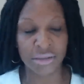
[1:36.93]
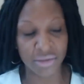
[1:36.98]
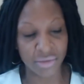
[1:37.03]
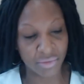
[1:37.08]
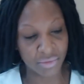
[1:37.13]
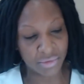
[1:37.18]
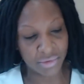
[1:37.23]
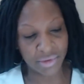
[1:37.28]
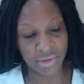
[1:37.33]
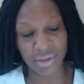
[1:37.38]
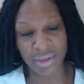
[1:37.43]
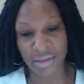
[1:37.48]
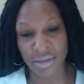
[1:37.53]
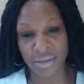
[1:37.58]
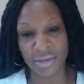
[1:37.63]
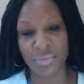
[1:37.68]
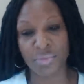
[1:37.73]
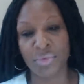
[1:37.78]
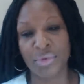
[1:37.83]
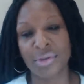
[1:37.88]
So
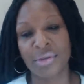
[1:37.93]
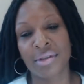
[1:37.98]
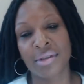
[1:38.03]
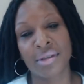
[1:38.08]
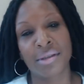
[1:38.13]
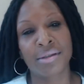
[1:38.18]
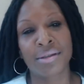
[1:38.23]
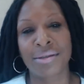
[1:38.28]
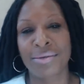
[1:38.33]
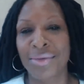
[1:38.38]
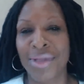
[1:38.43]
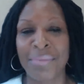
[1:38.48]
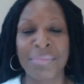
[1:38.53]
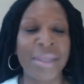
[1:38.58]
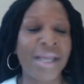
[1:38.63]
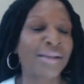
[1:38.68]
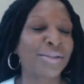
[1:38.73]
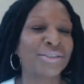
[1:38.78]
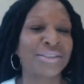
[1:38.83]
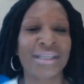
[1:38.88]
just I'm
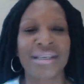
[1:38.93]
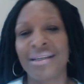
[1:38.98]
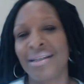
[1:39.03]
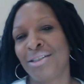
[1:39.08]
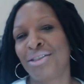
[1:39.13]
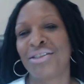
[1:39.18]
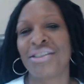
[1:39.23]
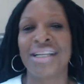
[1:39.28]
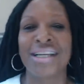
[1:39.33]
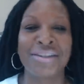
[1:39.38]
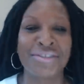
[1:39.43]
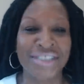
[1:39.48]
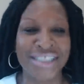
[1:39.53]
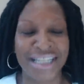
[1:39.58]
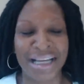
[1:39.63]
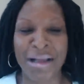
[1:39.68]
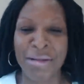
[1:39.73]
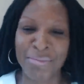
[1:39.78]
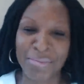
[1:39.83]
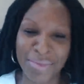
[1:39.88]
not gonna say he, she every
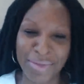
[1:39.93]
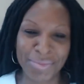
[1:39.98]
time.